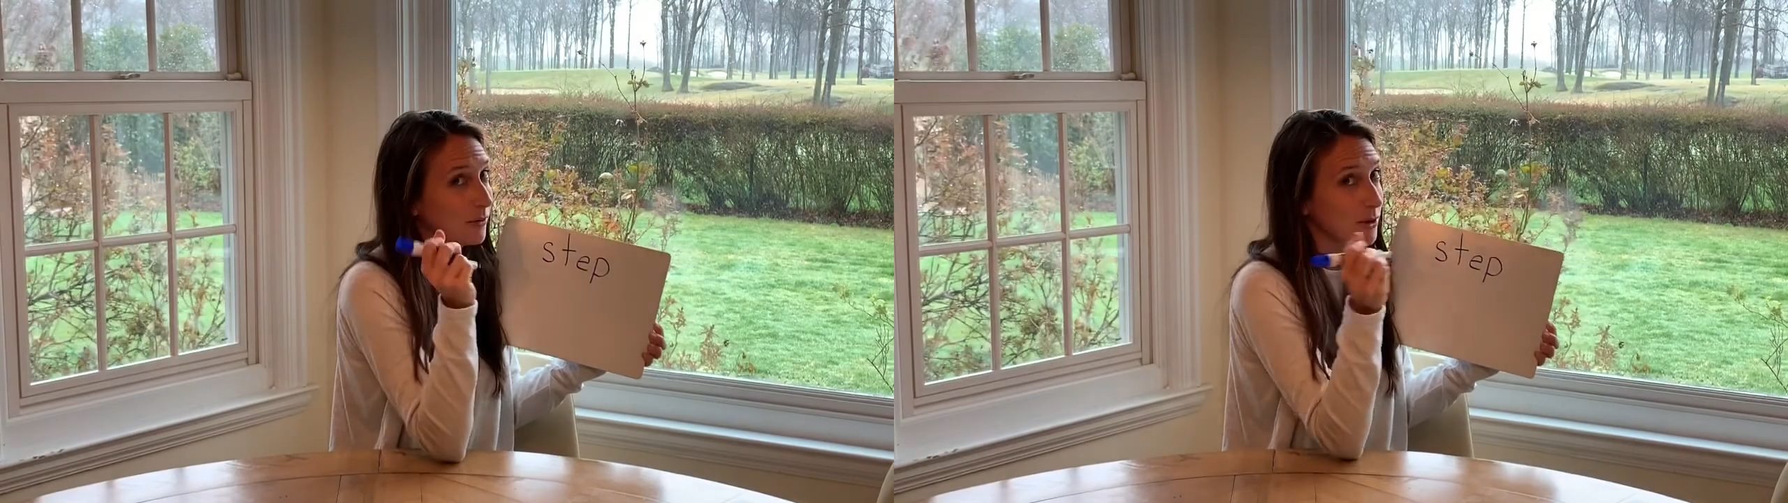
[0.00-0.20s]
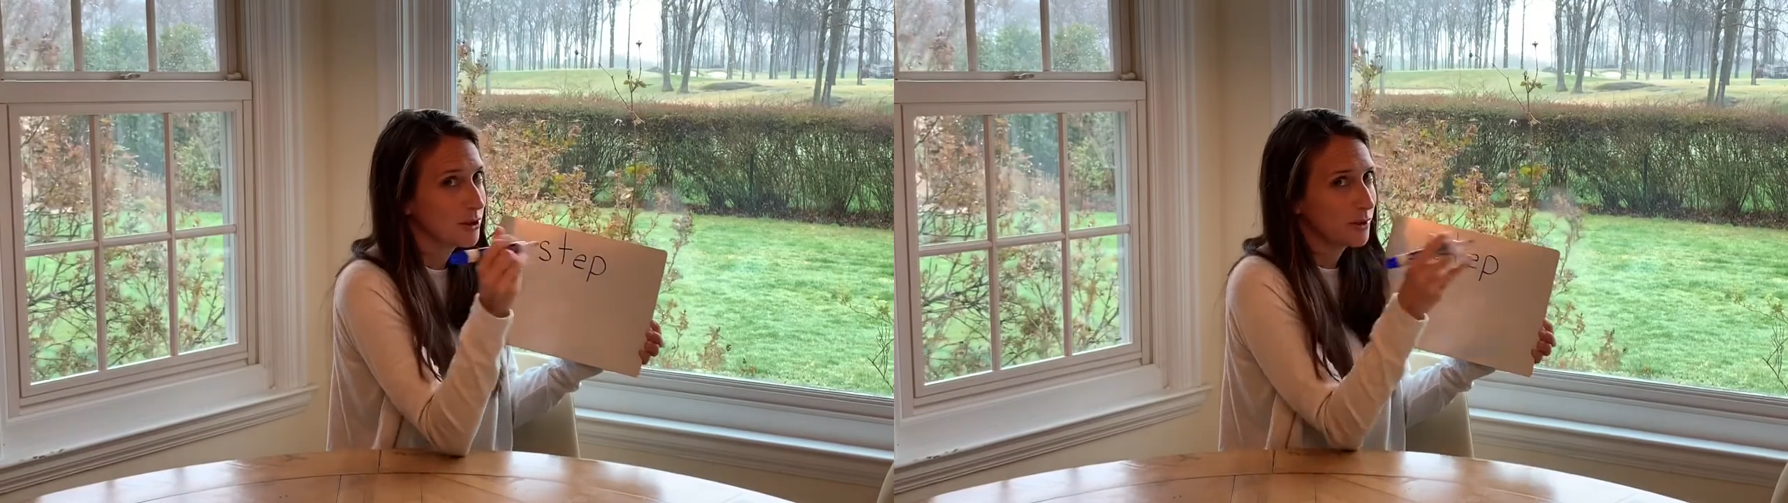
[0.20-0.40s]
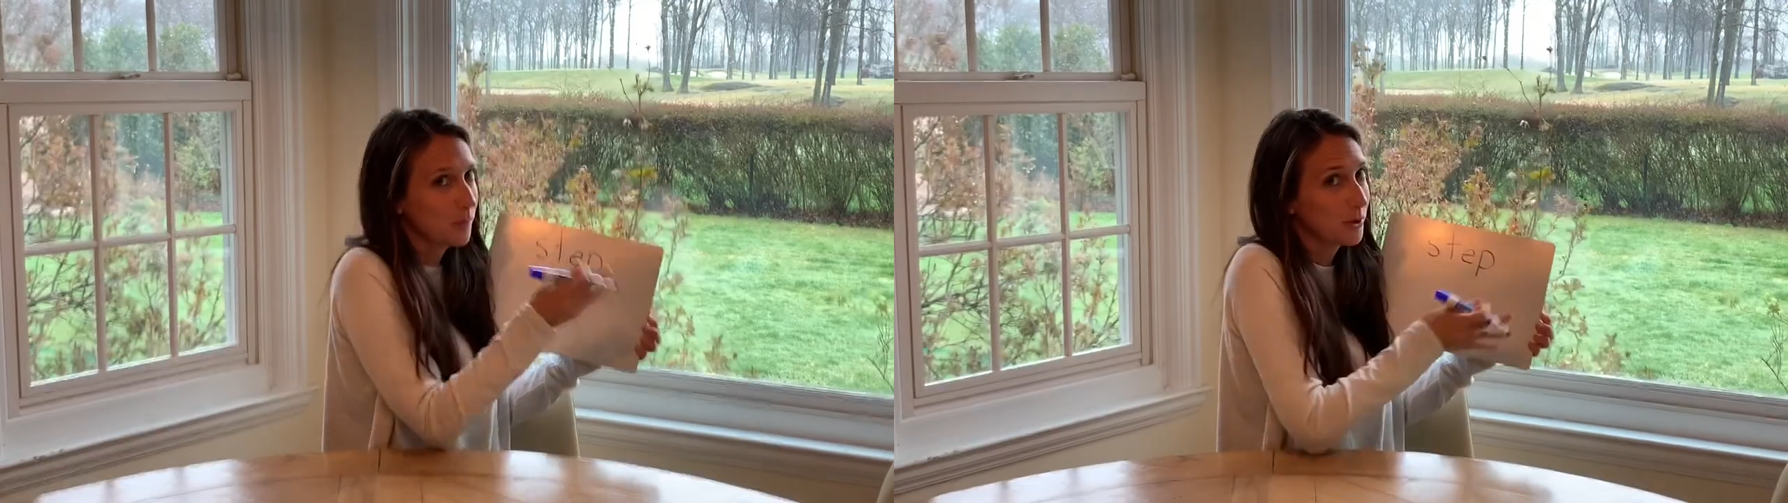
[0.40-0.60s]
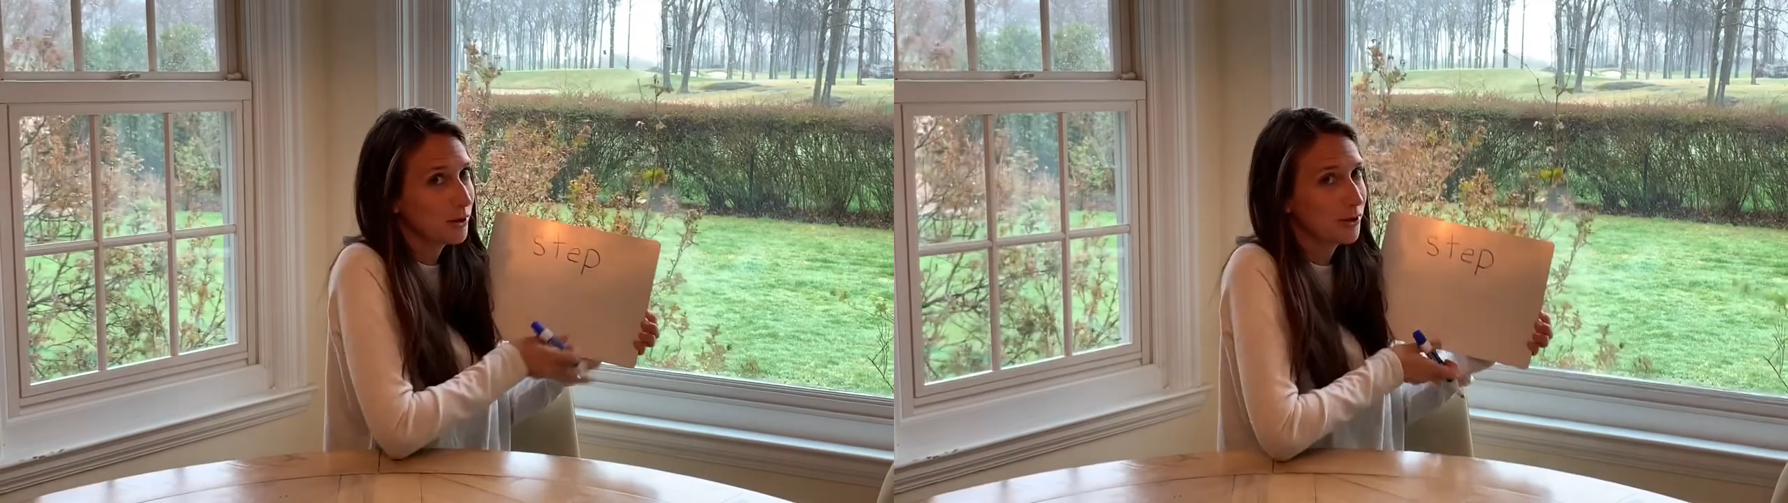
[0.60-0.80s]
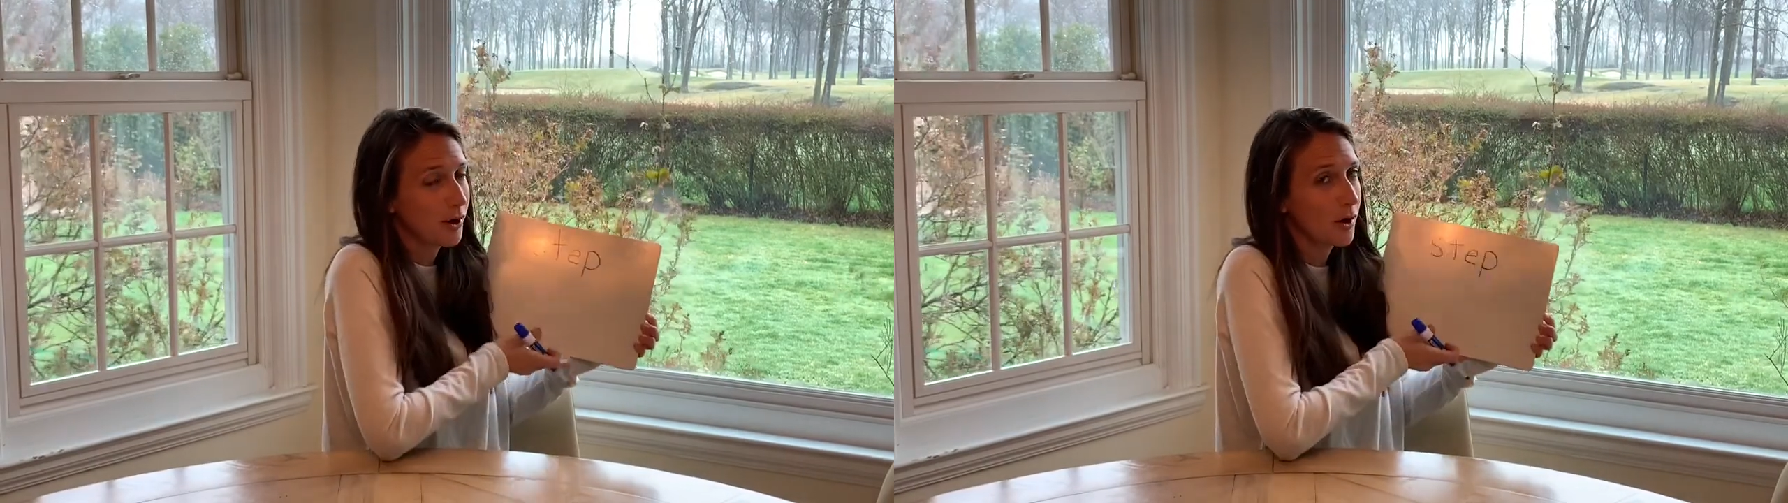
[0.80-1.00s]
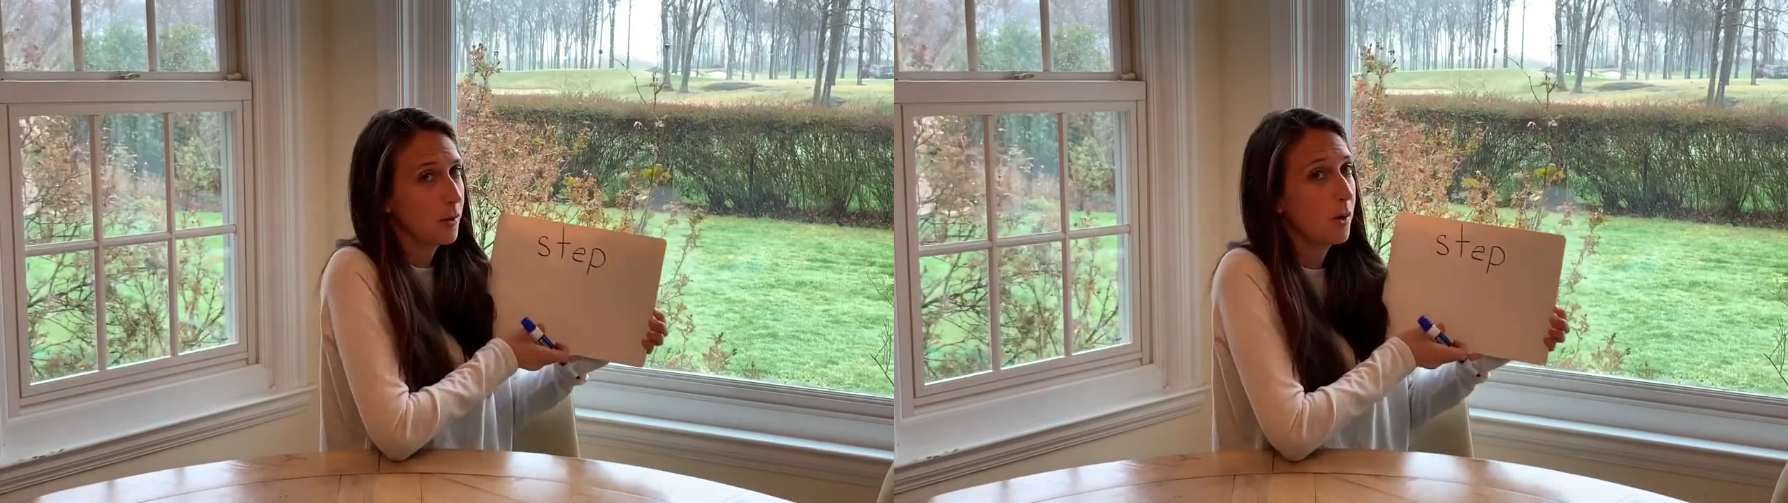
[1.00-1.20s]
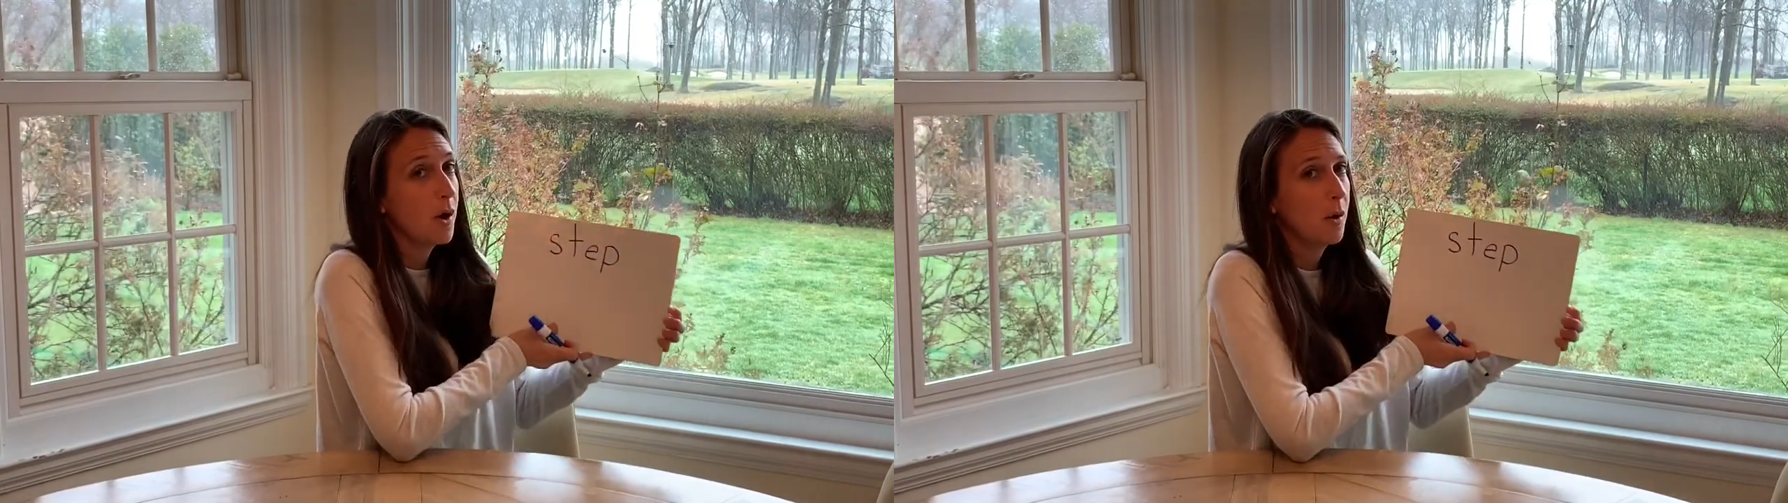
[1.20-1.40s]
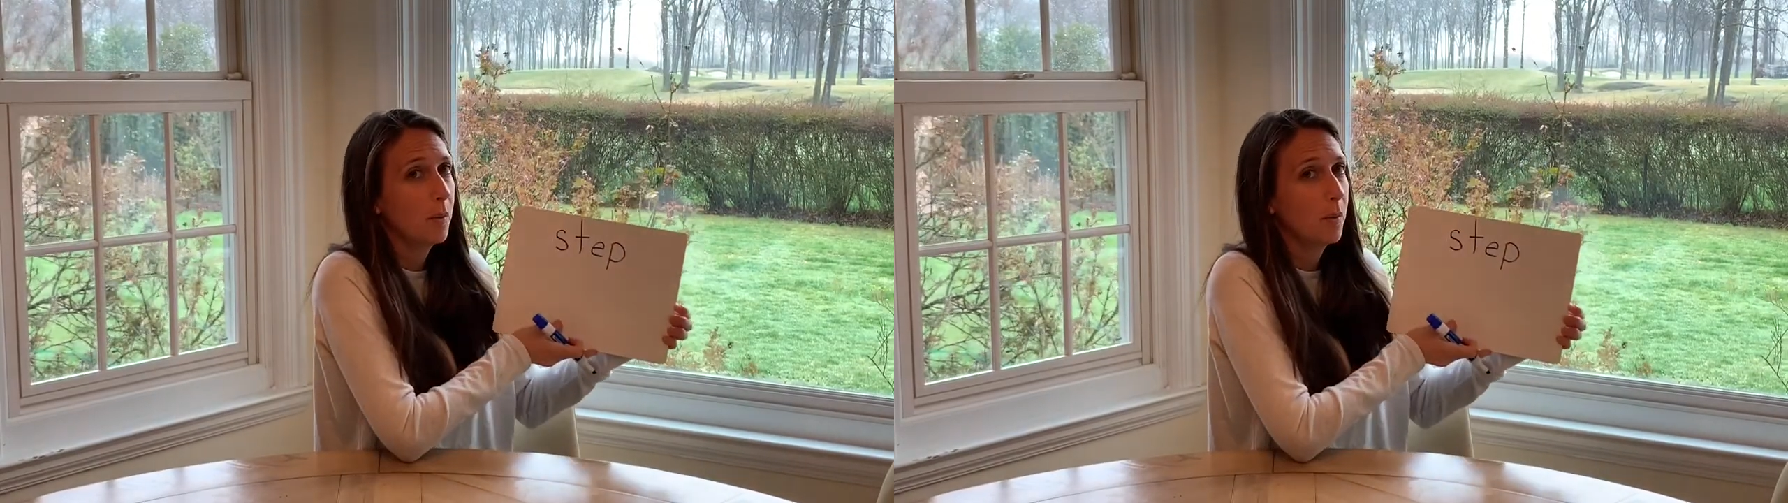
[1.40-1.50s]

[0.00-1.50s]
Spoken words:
original word though